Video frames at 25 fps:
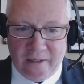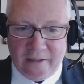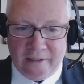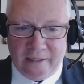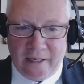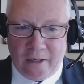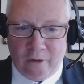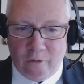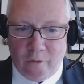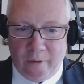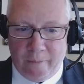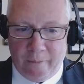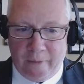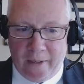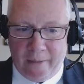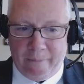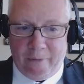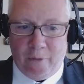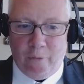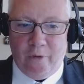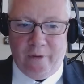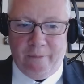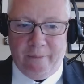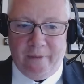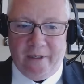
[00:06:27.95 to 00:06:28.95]
not only
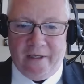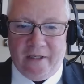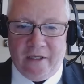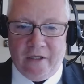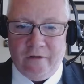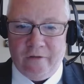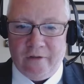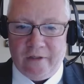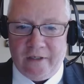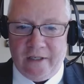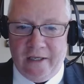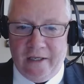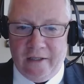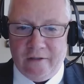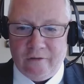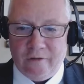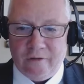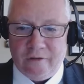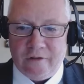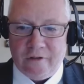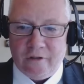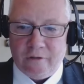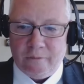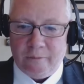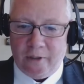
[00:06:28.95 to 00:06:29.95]
might we be killing cancer
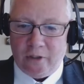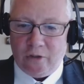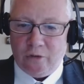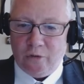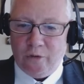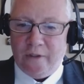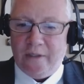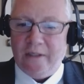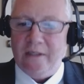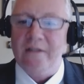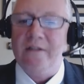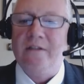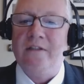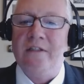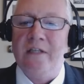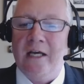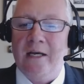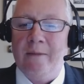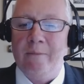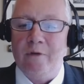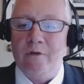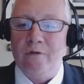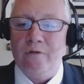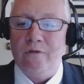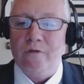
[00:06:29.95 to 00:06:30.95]
cells by treating at the
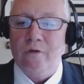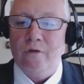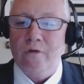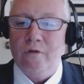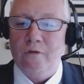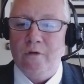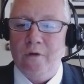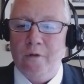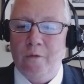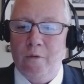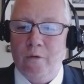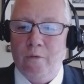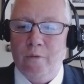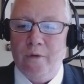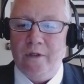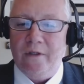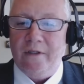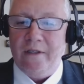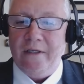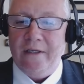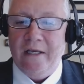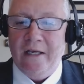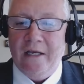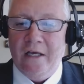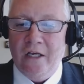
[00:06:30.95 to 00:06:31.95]
time of surgery, we're
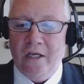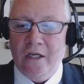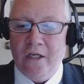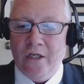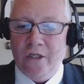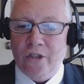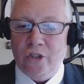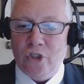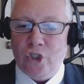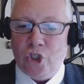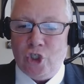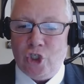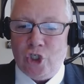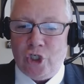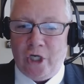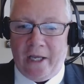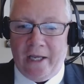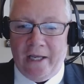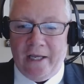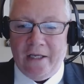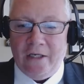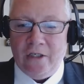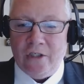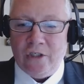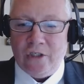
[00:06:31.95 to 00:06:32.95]
really
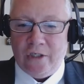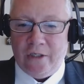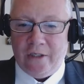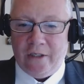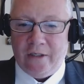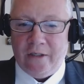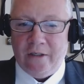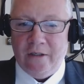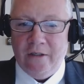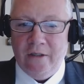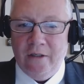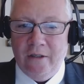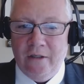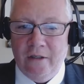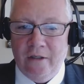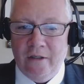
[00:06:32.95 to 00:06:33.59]
changing